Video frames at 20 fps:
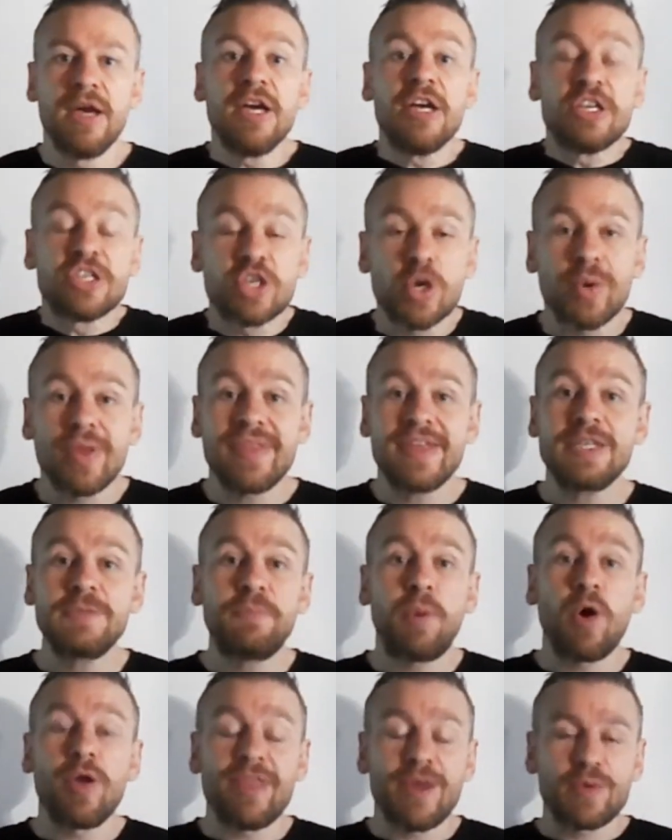So at this
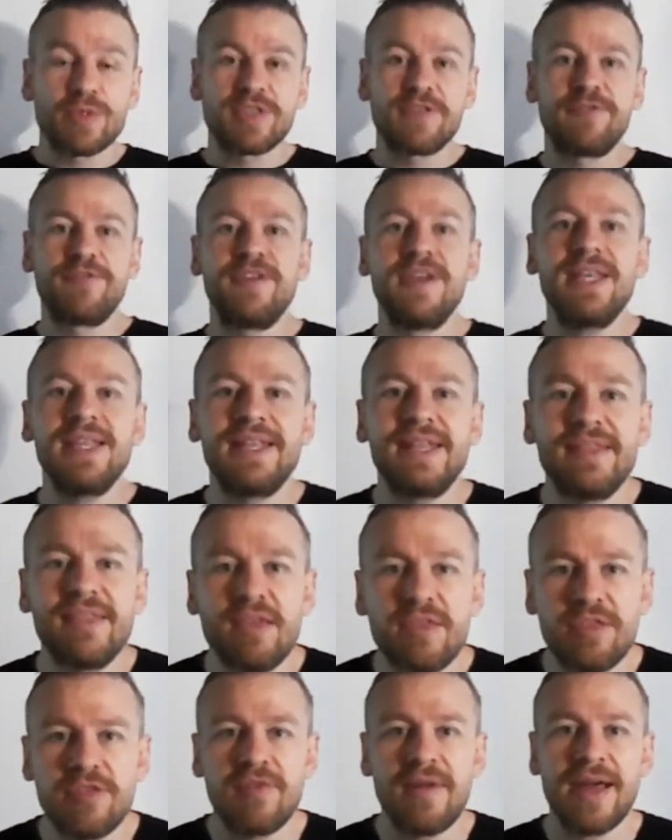point there was a feeling in the
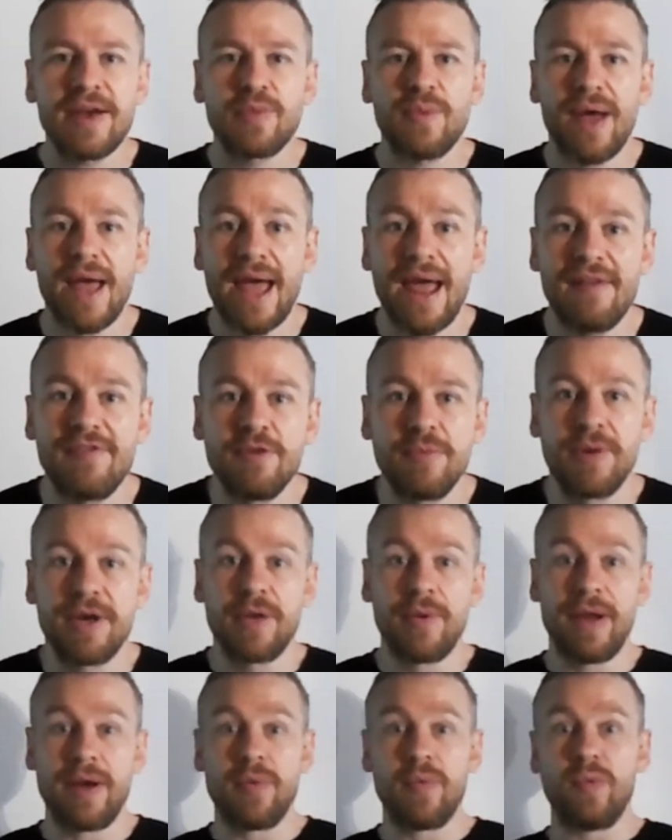thread where everybody
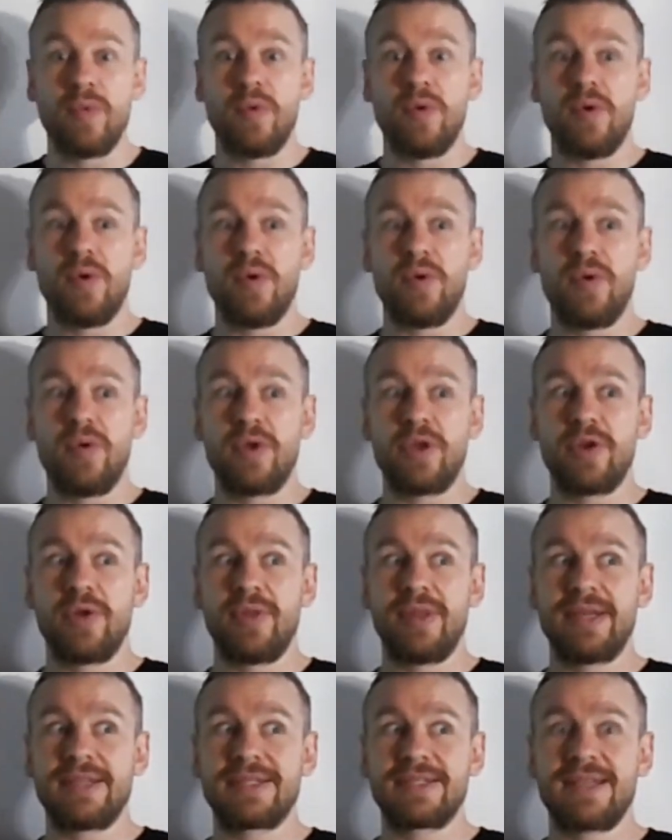went, whoa, you know,
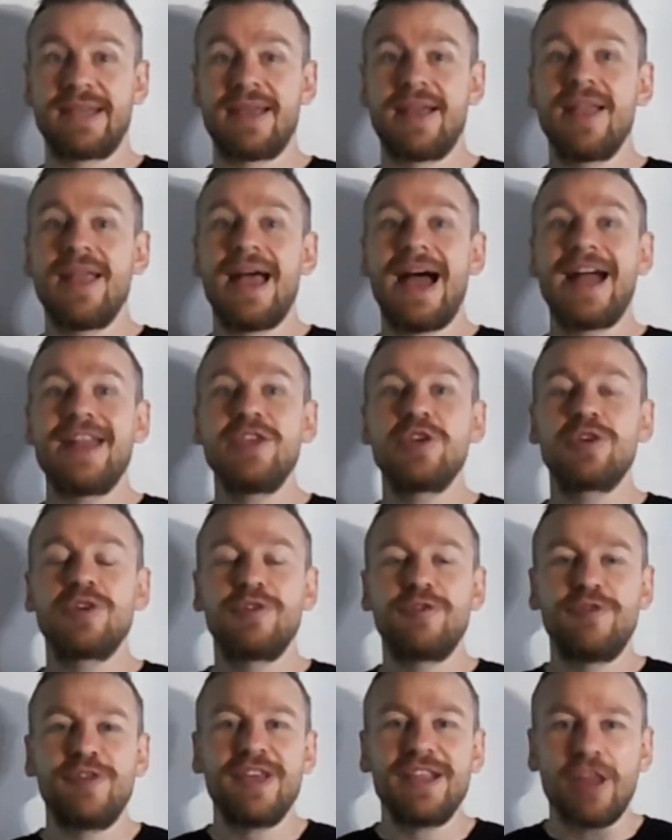let's think. And you could
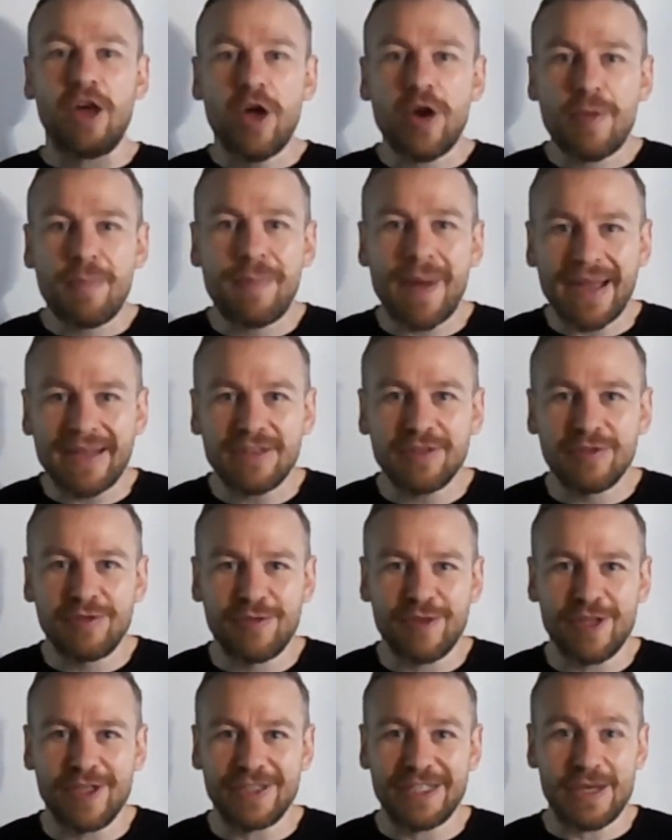feel on a
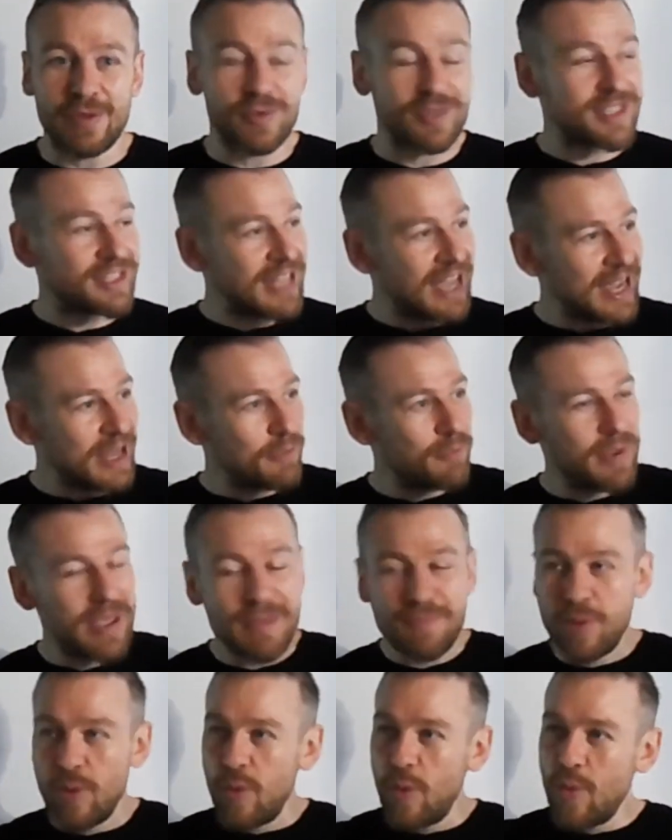battlefield, it was like
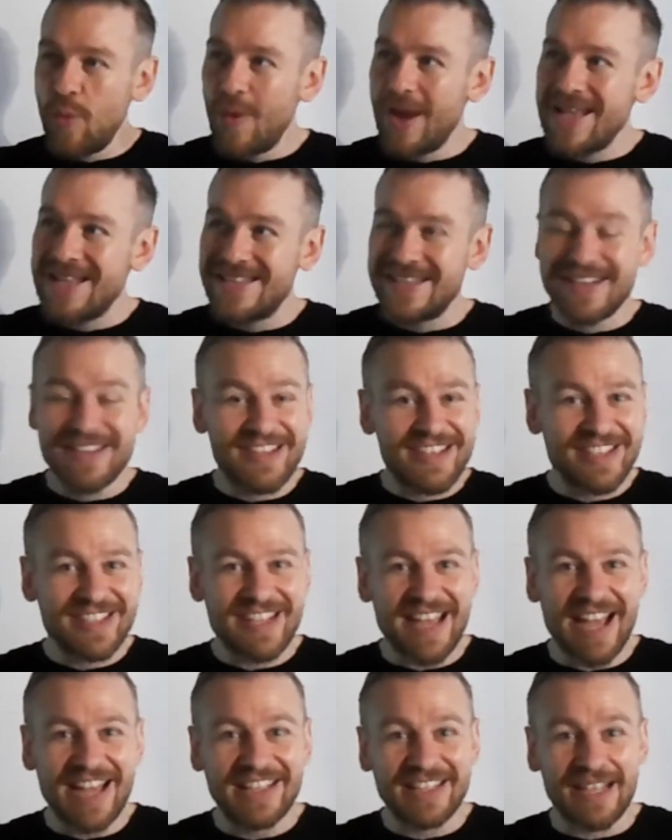people were waiting in the
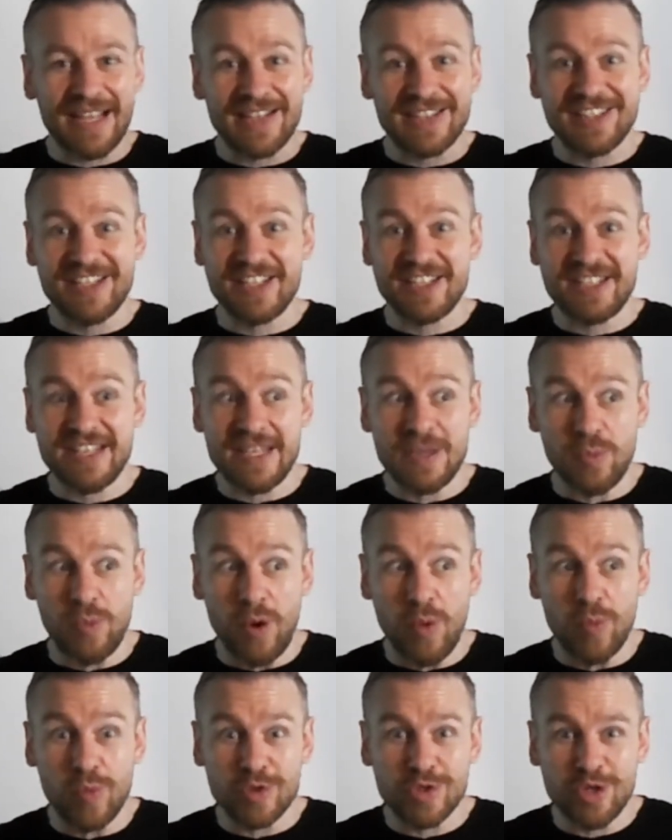sidelines to see
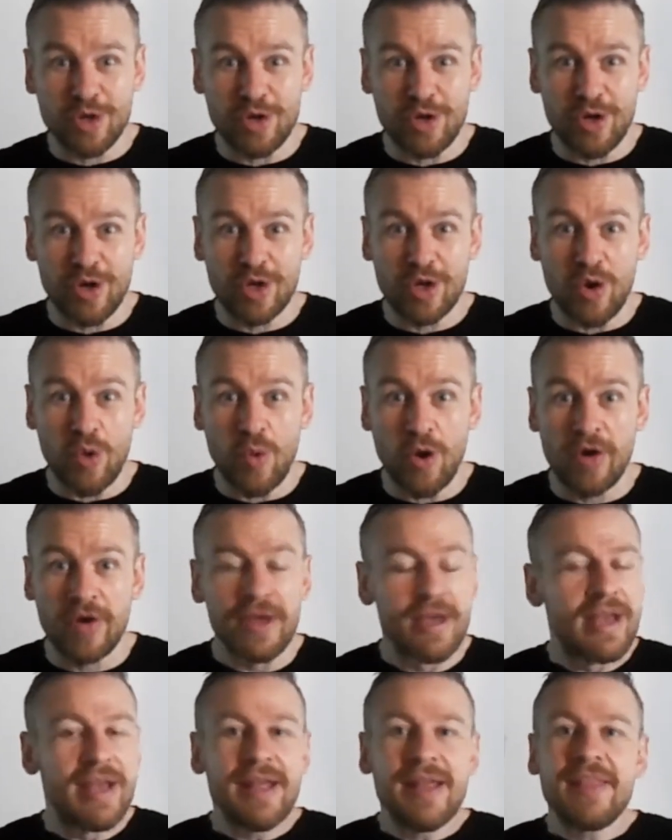what was going to go on.
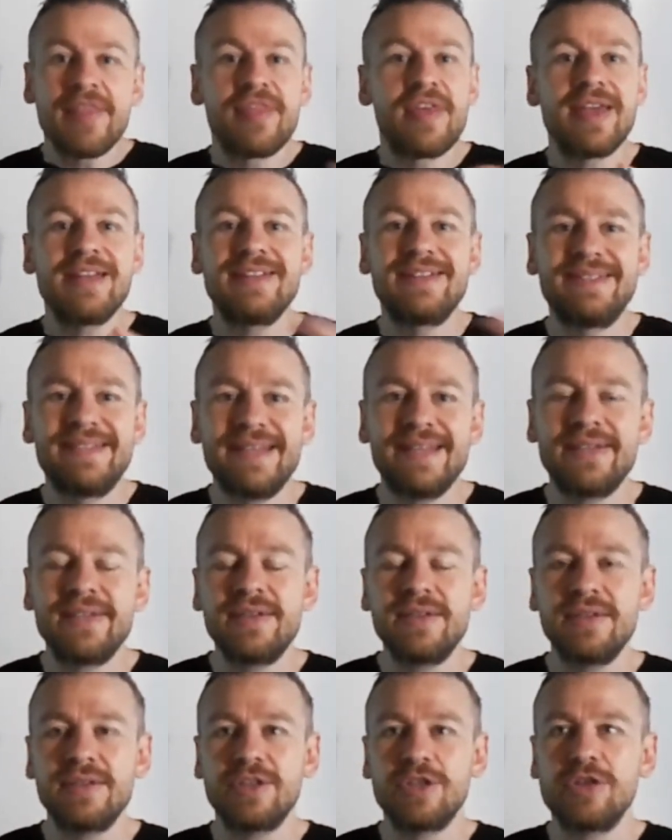They
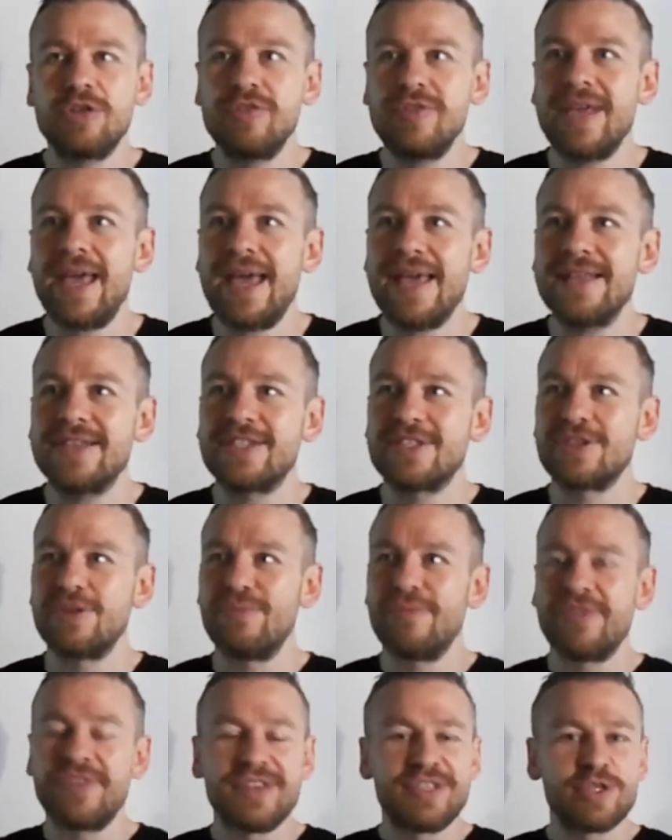didn't create
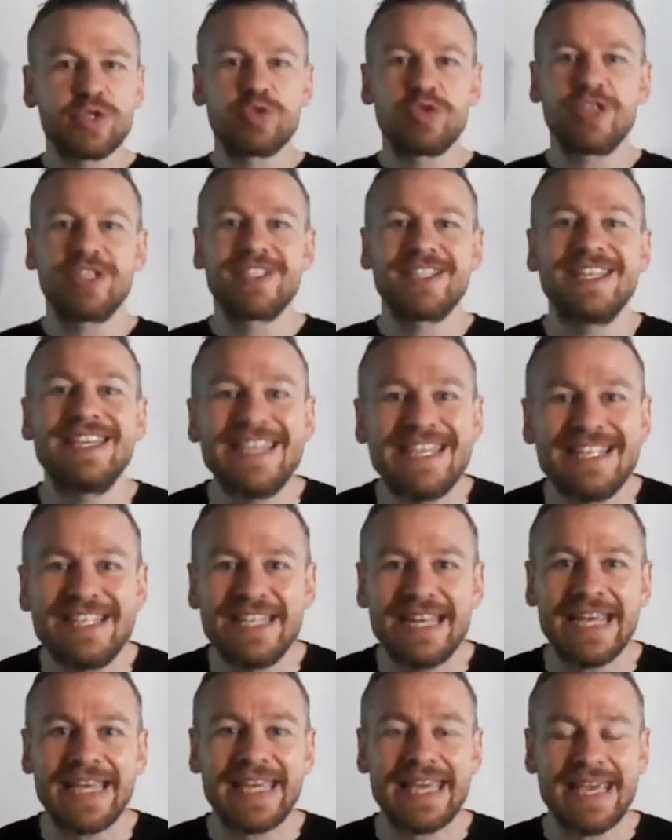something
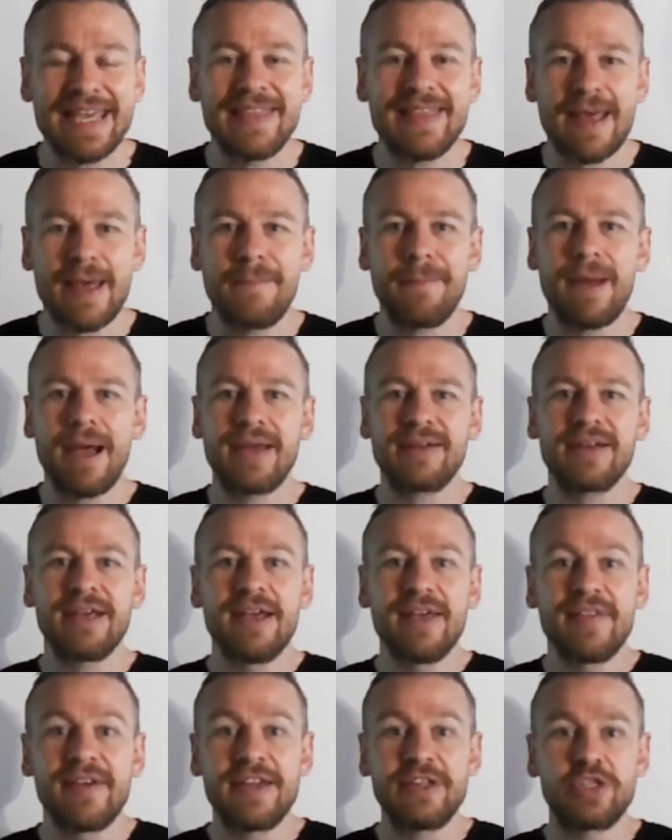strategic in their mind.
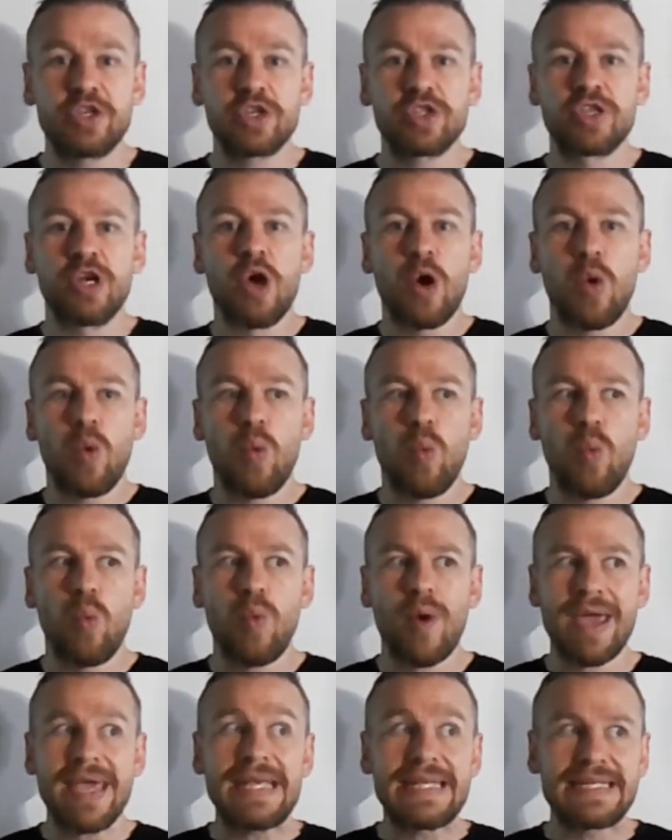They just
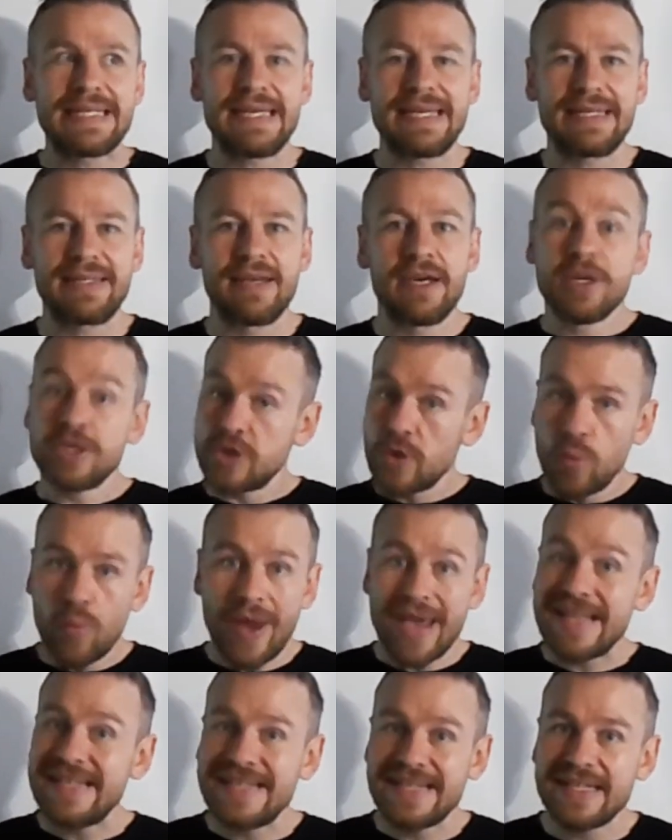waited. So
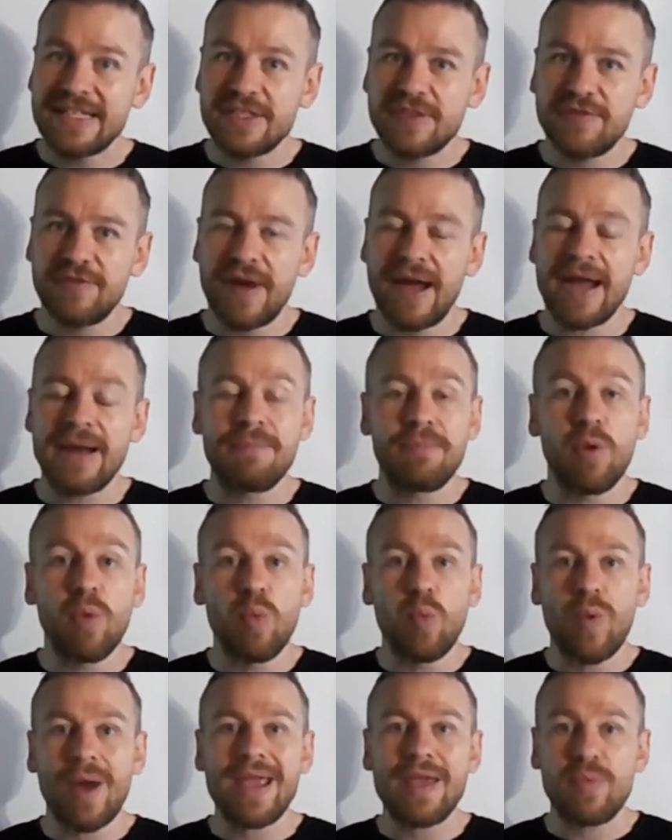waiting is fine, but
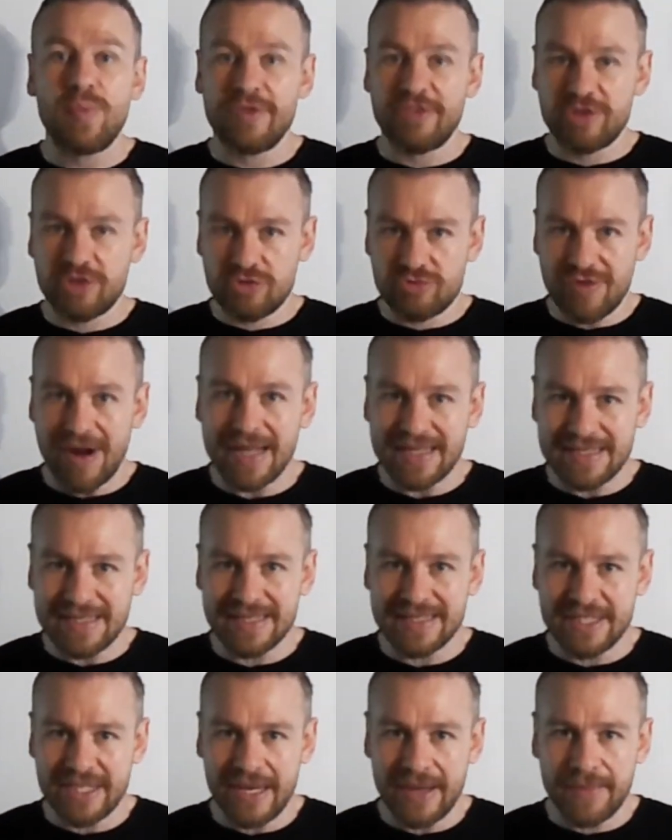wait with
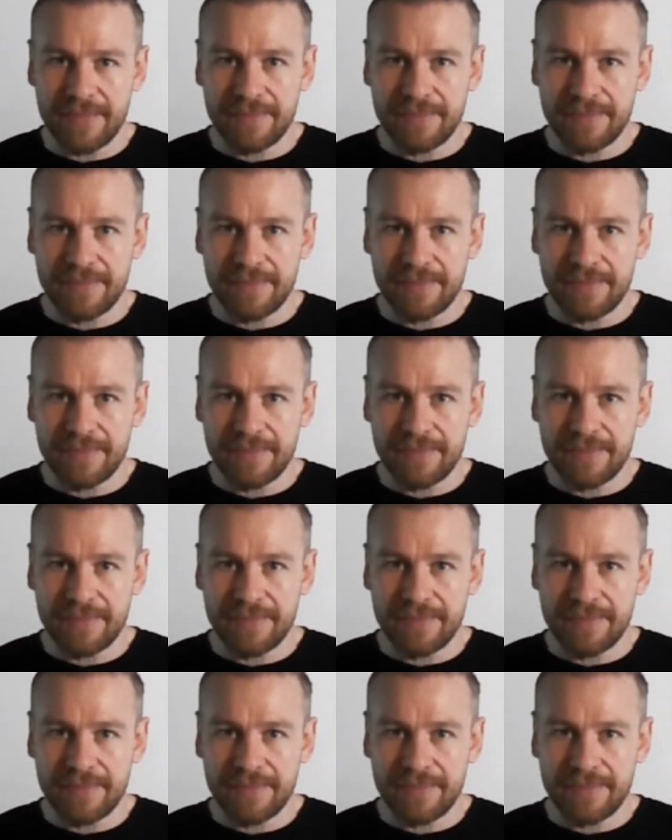strategy.